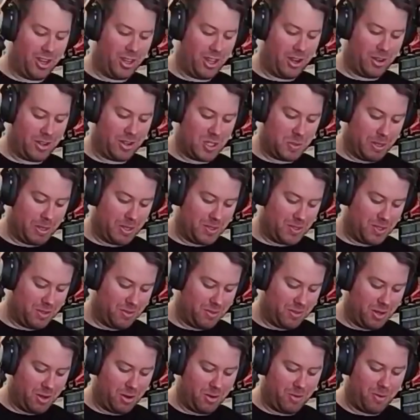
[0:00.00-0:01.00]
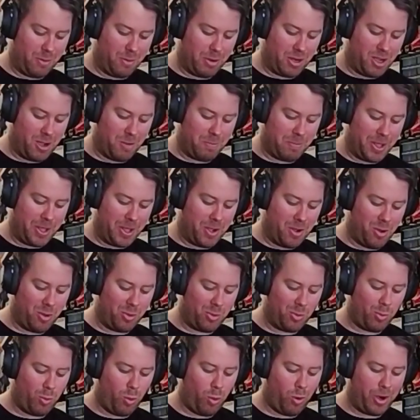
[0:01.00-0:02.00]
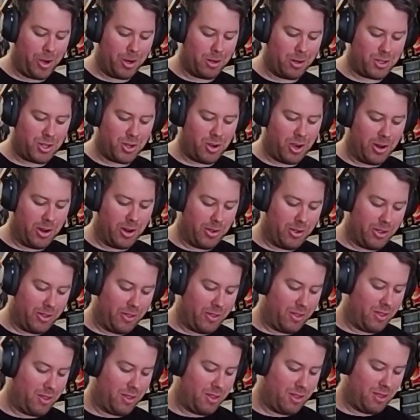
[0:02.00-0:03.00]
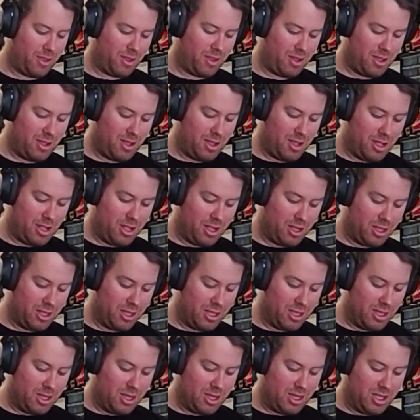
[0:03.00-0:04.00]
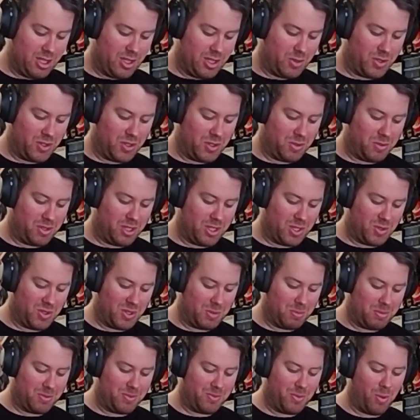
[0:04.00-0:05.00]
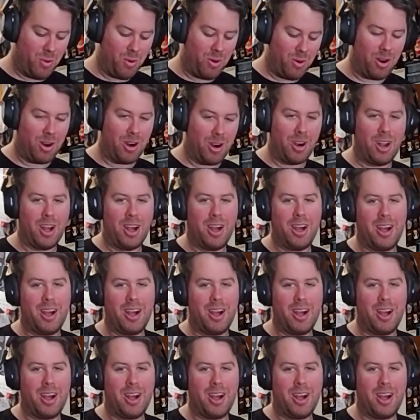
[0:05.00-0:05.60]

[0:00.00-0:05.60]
They're expensive. They're from a company called Warrior Trail. This was before